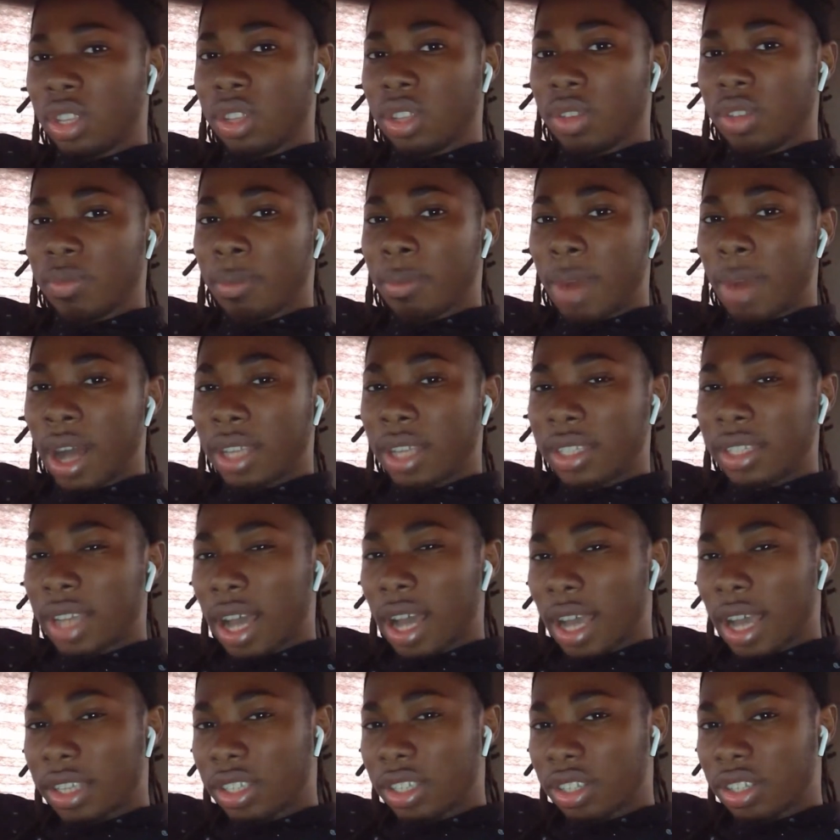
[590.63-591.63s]

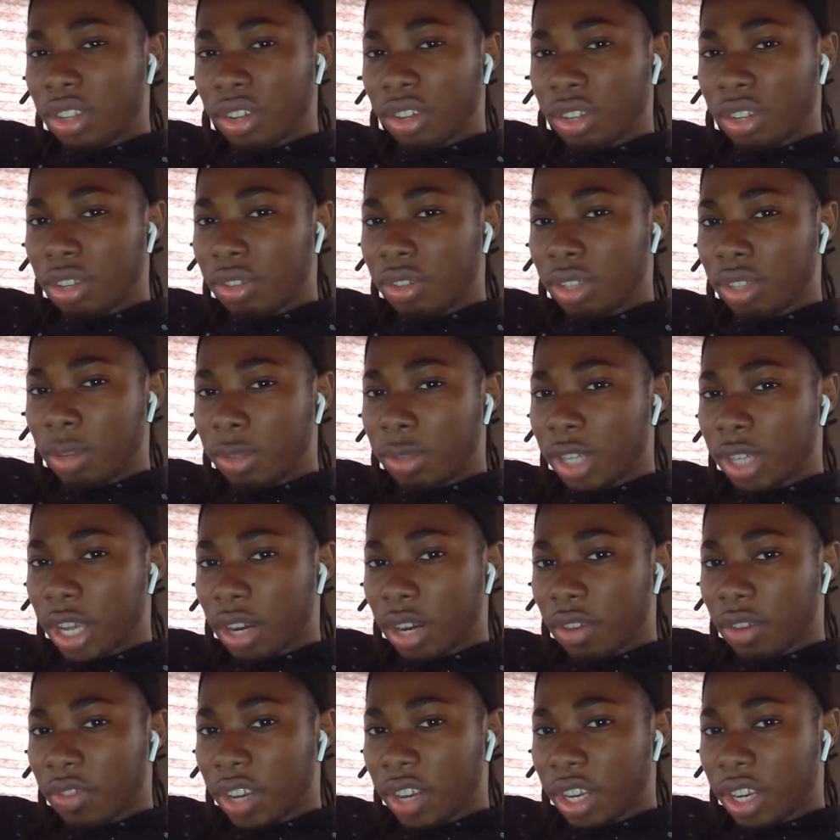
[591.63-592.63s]
monetizing your YouTube
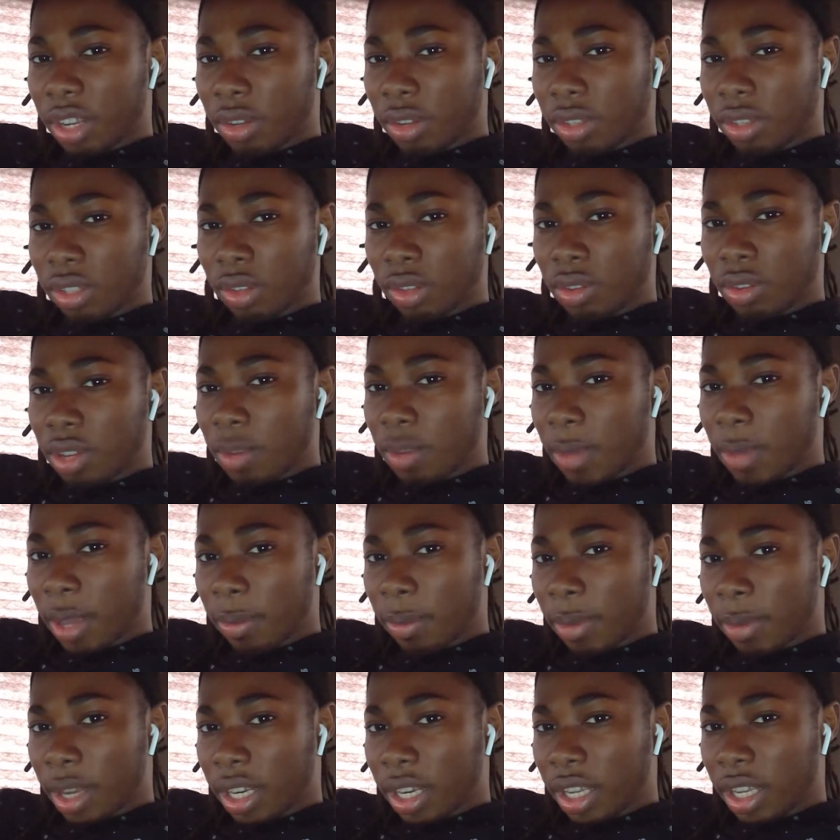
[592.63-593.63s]
channel videos so you can make
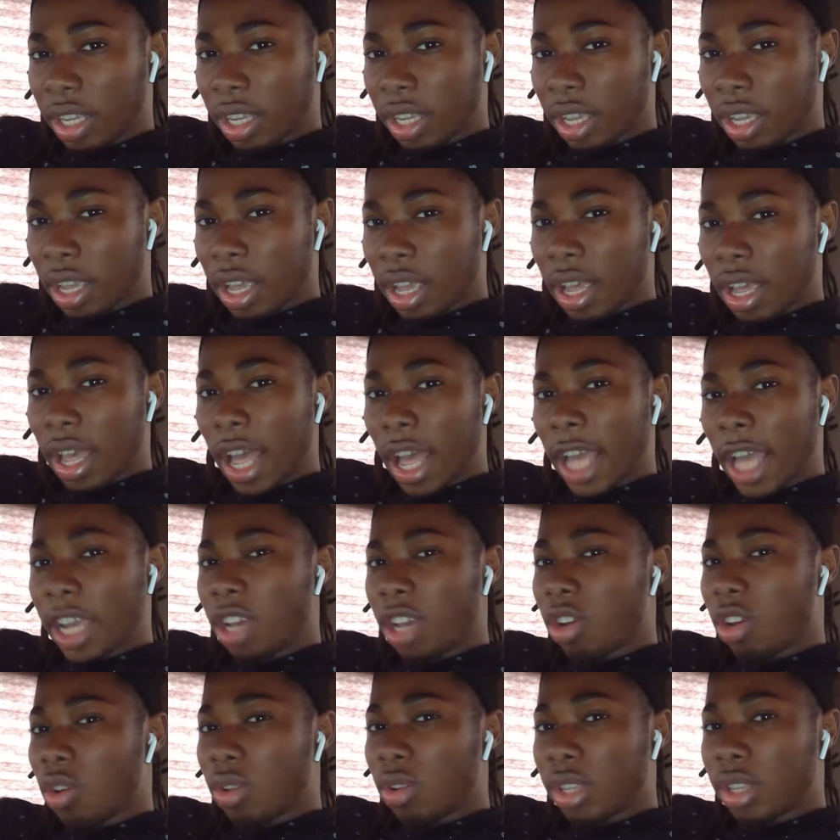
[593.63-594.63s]
money. I can
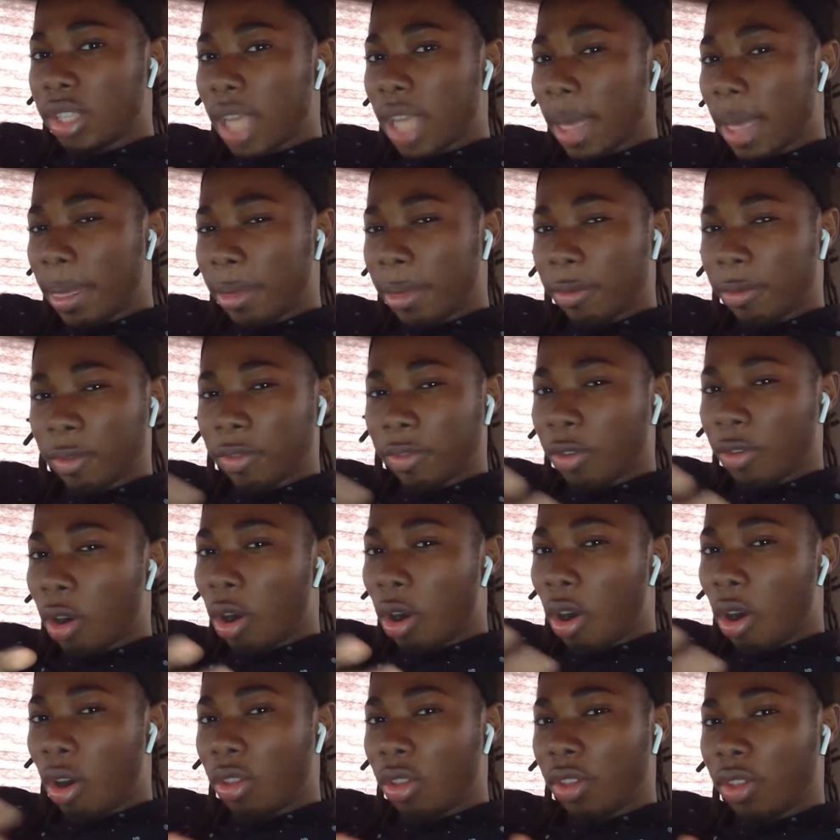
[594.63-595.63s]
go in depth with
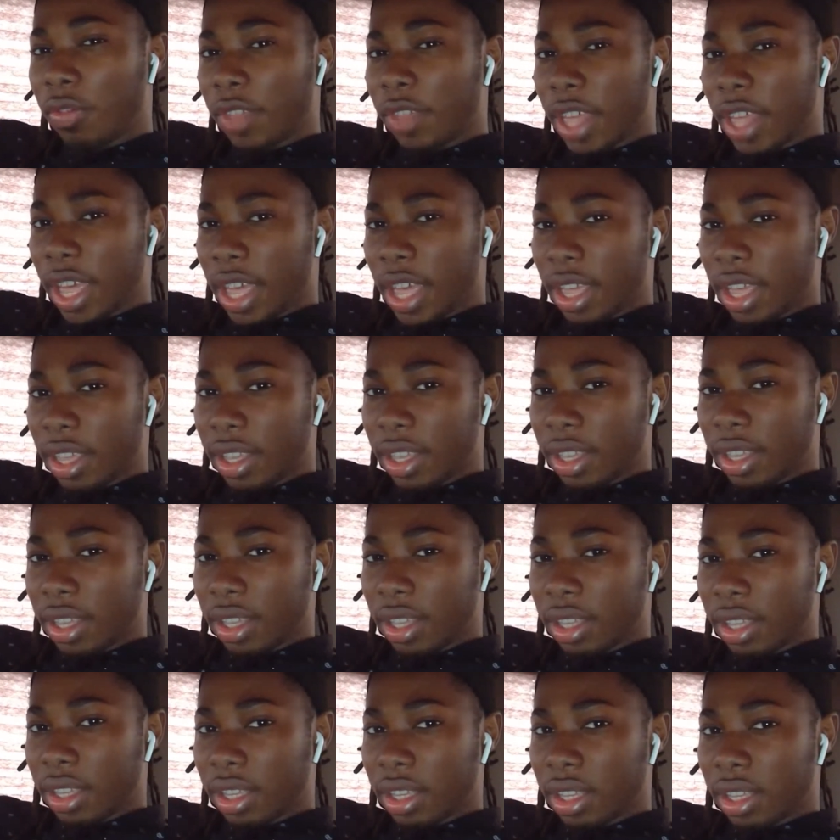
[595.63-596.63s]
all of that.
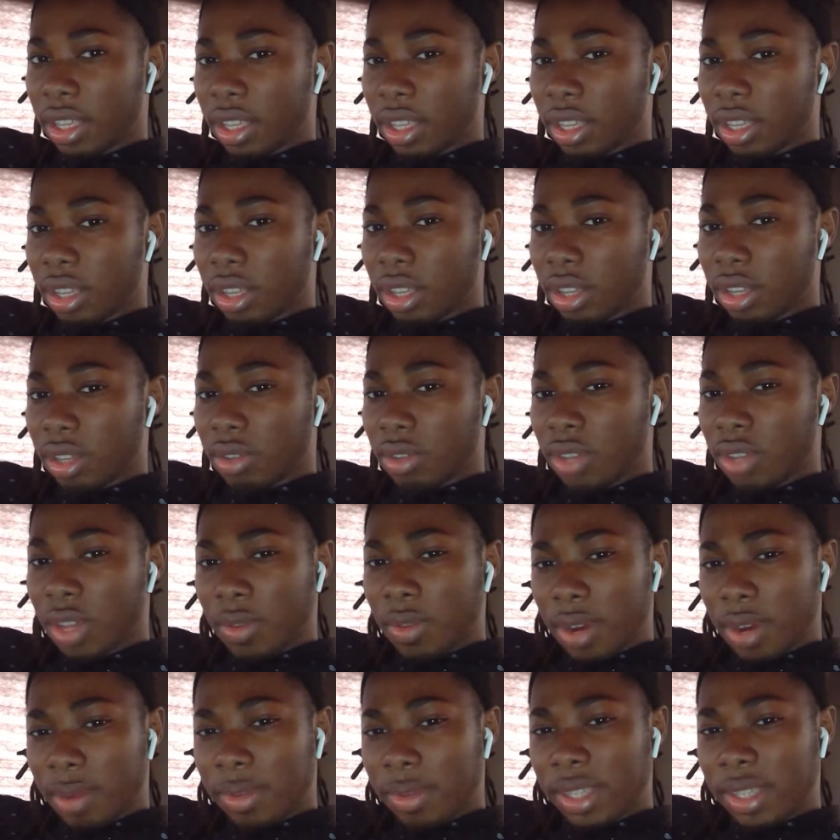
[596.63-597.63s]
You get
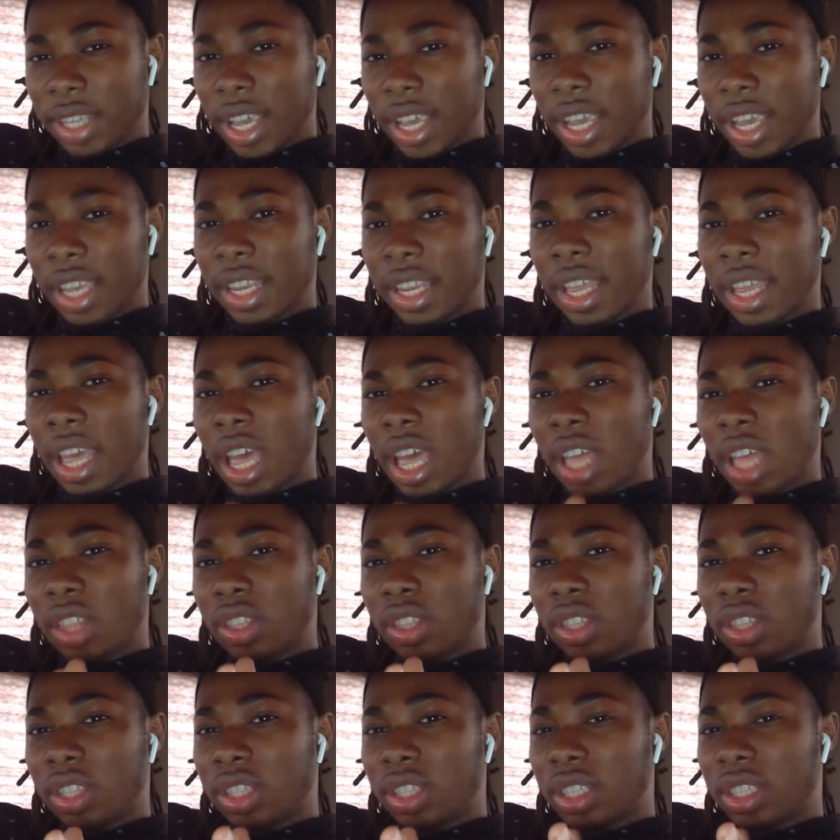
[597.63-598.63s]
what I'm saying?
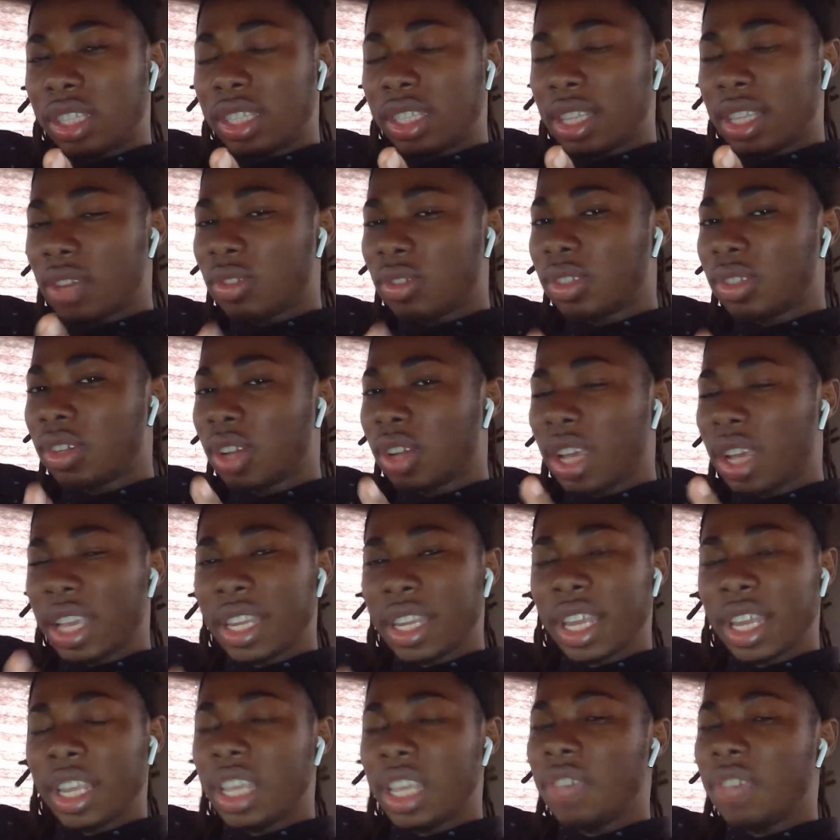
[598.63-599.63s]
Those are, and
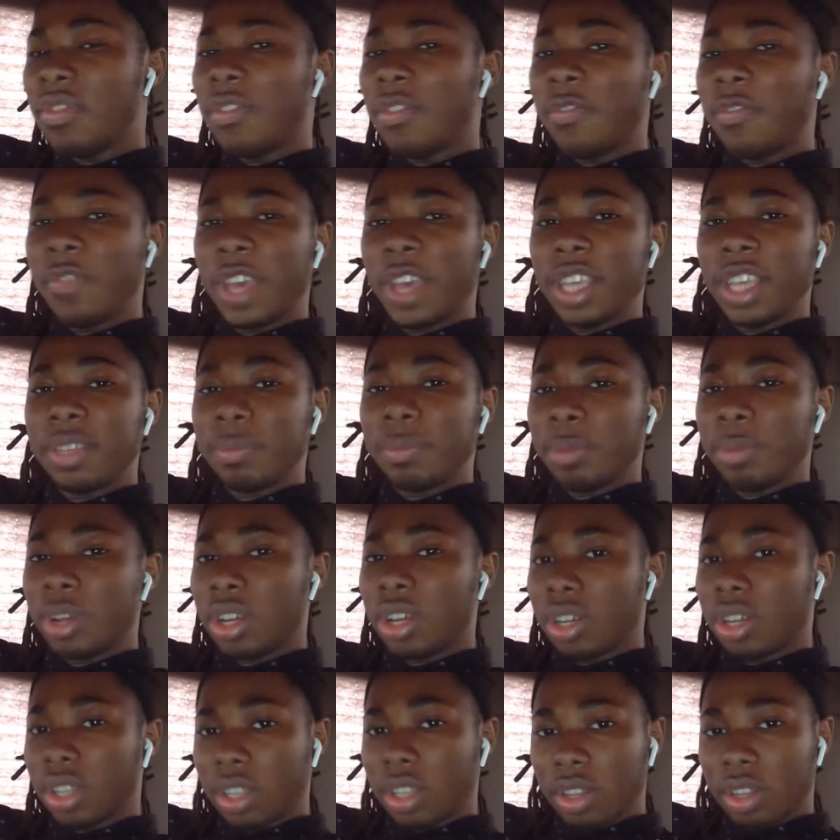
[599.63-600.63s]
then even Facebook,
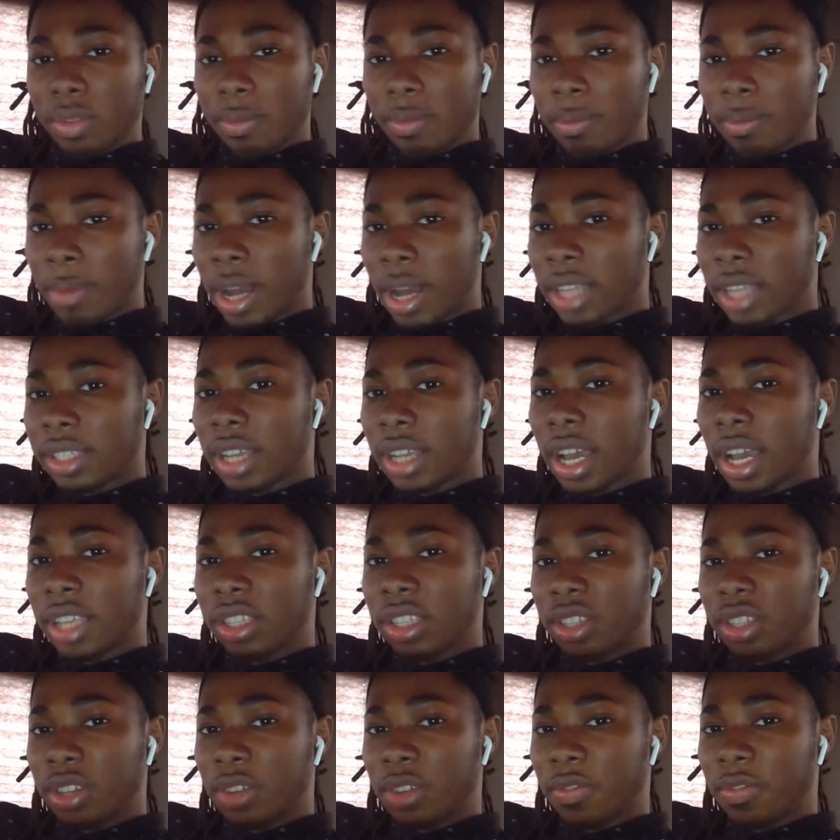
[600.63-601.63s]

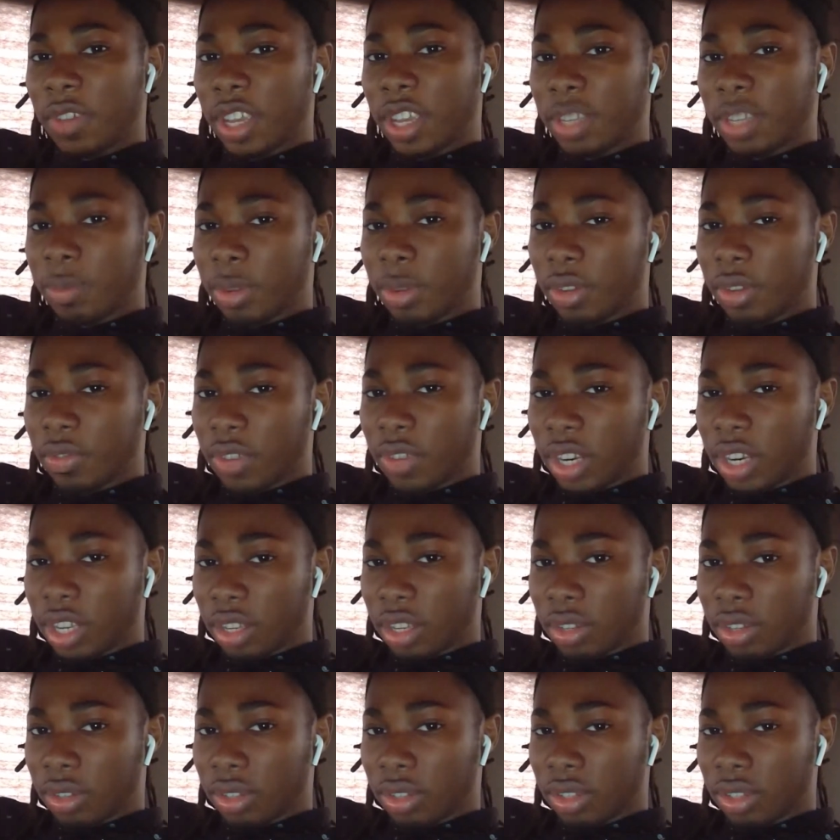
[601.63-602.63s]
monetizing your Facebook
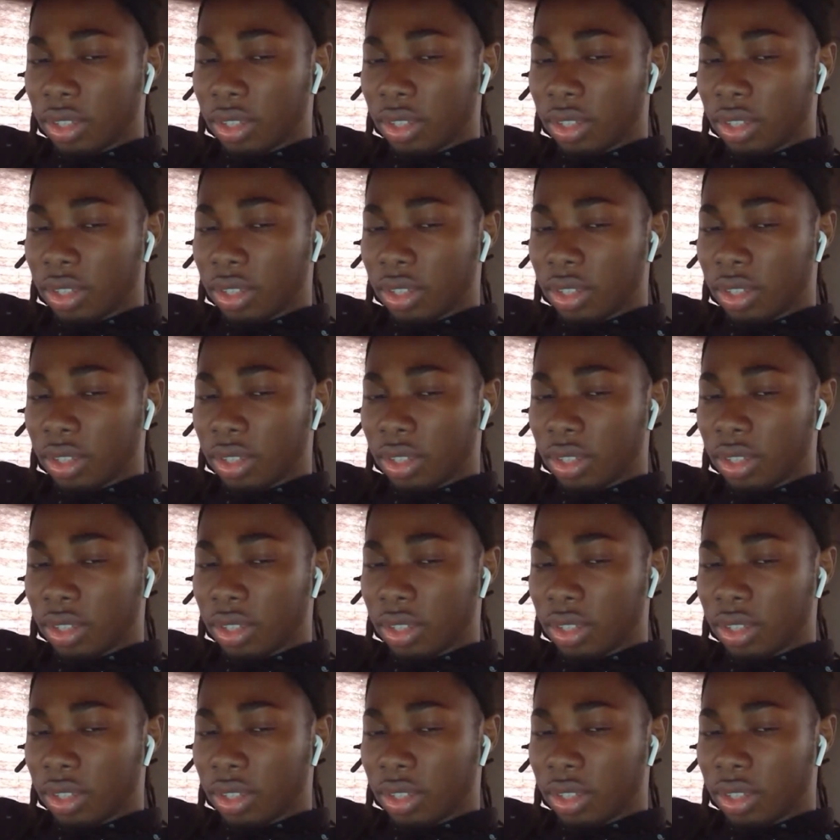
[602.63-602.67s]
videos.